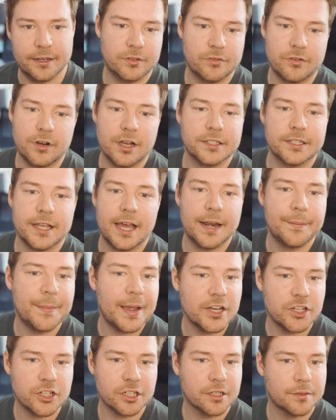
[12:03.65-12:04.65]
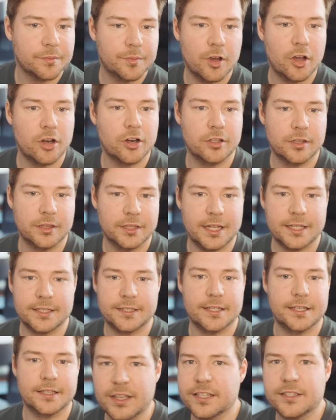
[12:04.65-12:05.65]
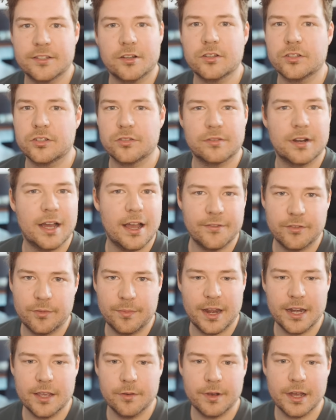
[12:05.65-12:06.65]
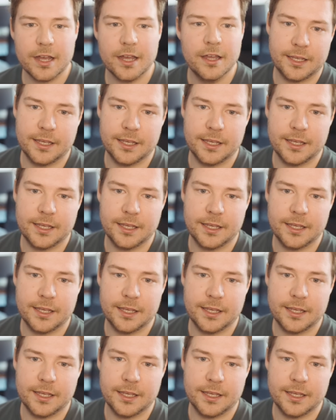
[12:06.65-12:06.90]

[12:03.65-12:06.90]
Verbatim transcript: Struct animation component, that's it. It's not derived from anywhere.